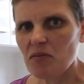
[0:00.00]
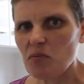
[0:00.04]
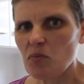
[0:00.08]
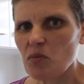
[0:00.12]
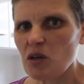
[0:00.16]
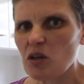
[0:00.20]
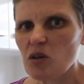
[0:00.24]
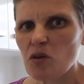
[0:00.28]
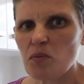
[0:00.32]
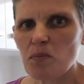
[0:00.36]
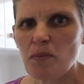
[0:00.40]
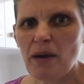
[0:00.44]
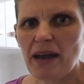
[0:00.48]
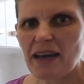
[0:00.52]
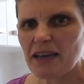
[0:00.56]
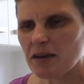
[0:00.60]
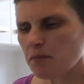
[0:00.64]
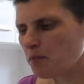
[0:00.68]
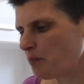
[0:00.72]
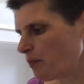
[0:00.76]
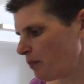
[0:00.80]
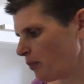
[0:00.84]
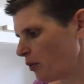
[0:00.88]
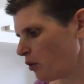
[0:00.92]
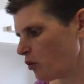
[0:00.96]
We could make
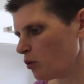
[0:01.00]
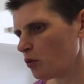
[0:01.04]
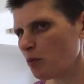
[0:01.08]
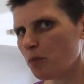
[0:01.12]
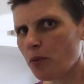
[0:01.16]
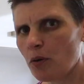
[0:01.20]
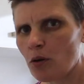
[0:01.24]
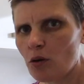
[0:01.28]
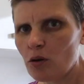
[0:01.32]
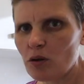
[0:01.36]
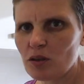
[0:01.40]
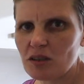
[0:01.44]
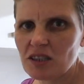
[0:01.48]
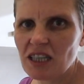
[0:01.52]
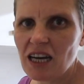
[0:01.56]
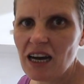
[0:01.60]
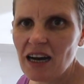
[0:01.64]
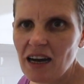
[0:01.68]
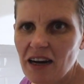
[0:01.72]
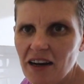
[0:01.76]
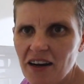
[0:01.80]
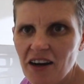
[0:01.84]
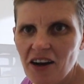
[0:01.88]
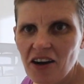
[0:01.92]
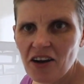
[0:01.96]
pulled pork
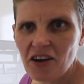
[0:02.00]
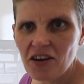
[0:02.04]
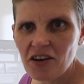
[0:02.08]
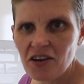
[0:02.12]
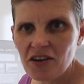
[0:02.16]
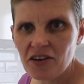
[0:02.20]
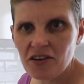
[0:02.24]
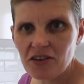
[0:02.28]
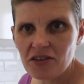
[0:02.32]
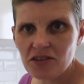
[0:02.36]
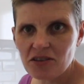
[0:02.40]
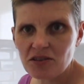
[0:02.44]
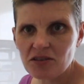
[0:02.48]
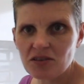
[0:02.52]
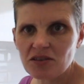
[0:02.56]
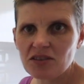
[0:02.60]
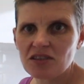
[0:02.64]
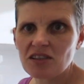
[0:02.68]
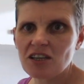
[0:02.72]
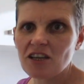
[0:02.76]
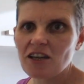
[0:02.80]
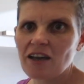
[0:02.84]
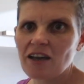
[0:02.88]
tacos.